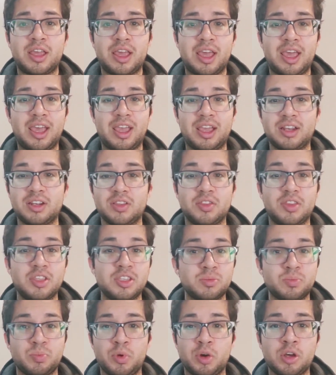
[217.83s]
and
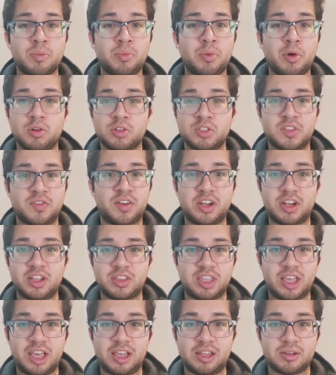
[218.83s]
this book pokes fun at
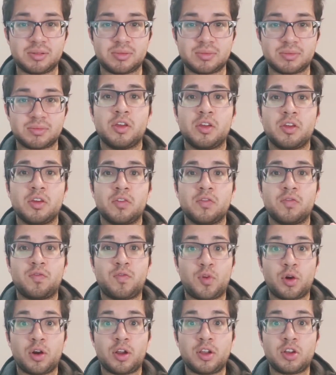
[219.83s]
that.
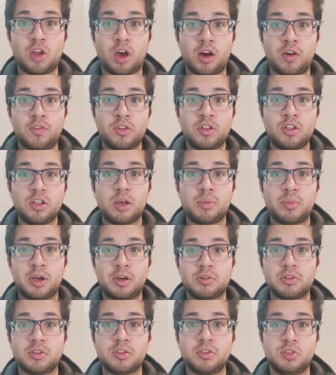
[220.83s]
For a novel
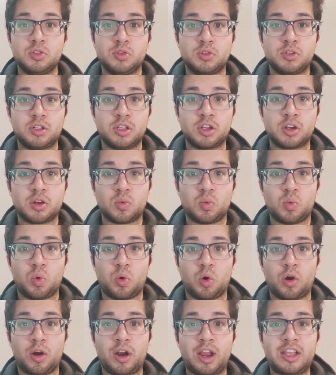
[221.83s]
about nuclear
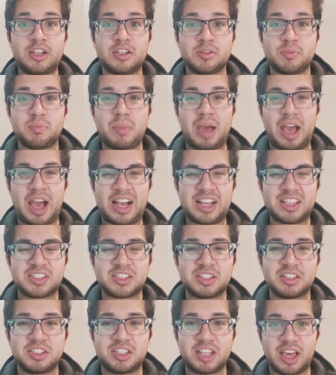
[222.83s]
war and mass
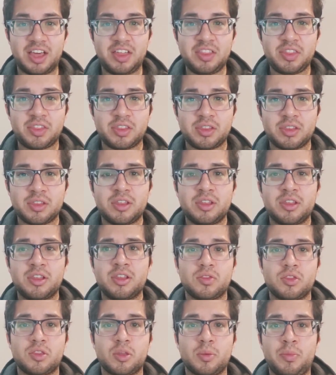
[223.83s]
death,
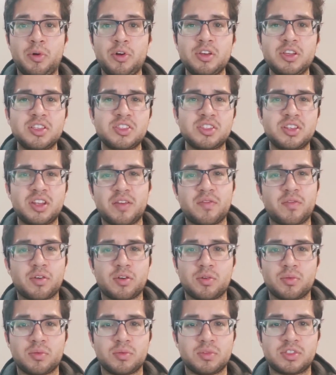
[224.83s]
the book is
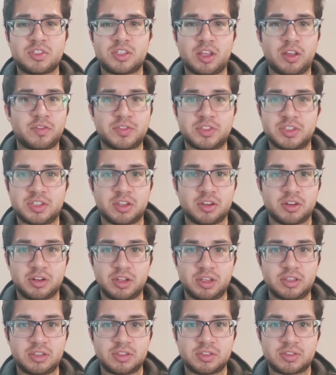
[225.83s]
never
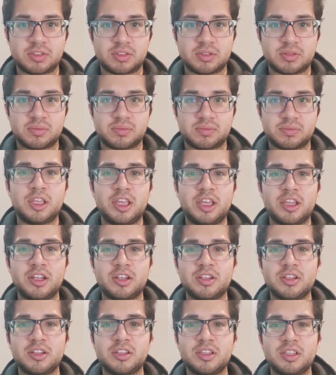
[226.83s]
self-serious. It
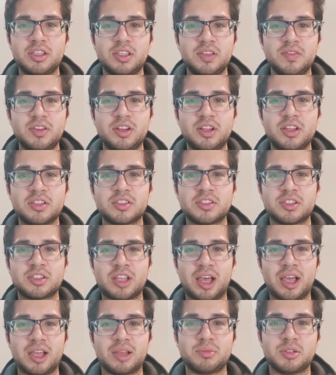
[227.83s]
even has
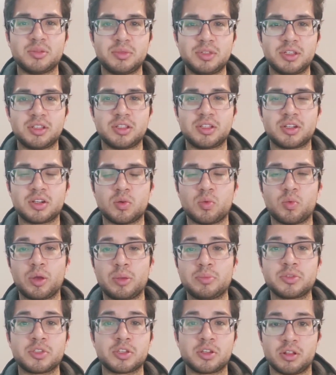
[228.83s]
time to be a little
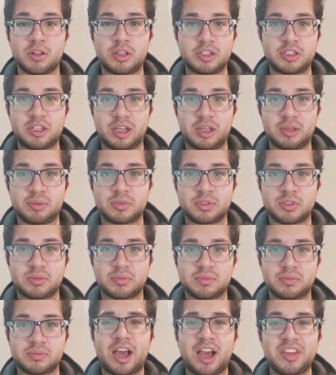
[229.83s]
whimsical at times.
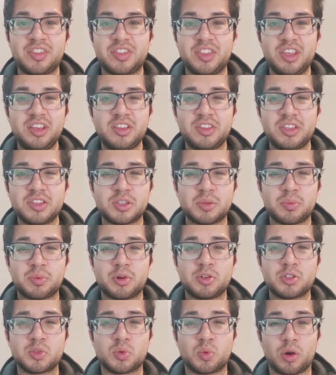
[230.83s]
I think this
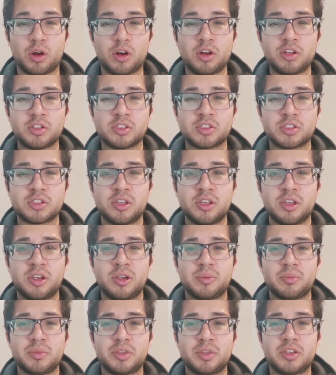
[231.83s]
approach works
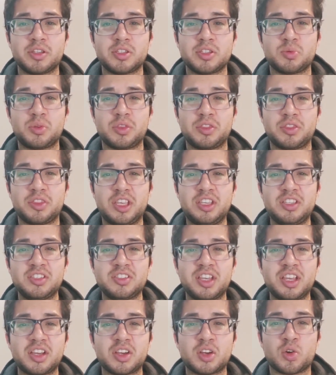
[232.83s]
because when things
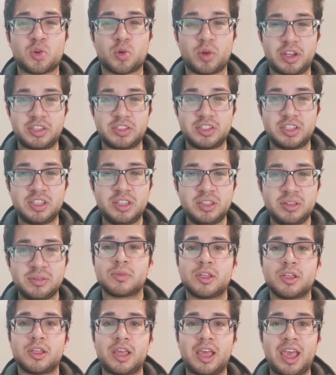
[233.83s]
get crazy
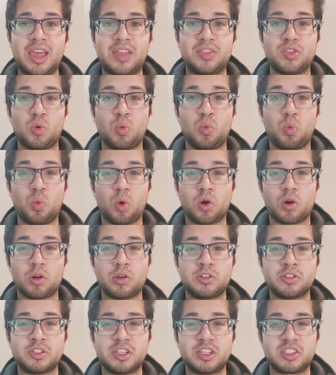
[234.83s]
and the
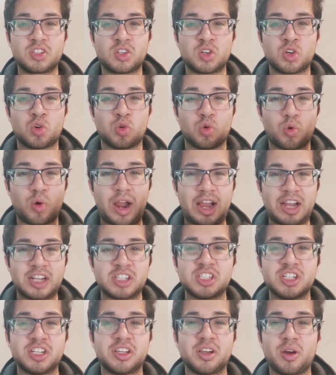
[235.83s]
world is
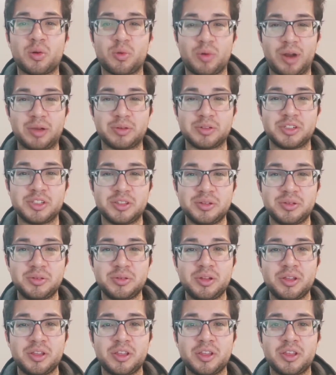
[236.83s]
crashing around
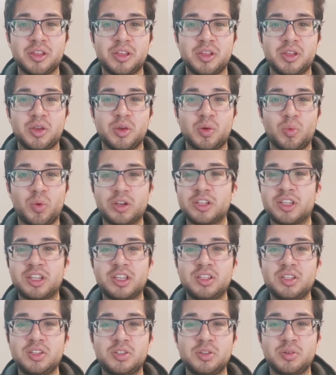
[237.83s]
you, what
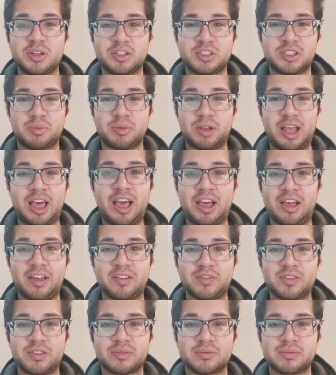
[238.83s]
can you do except
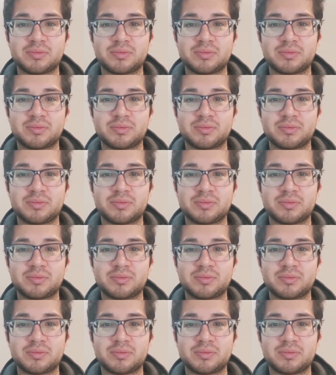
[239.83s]
laugh?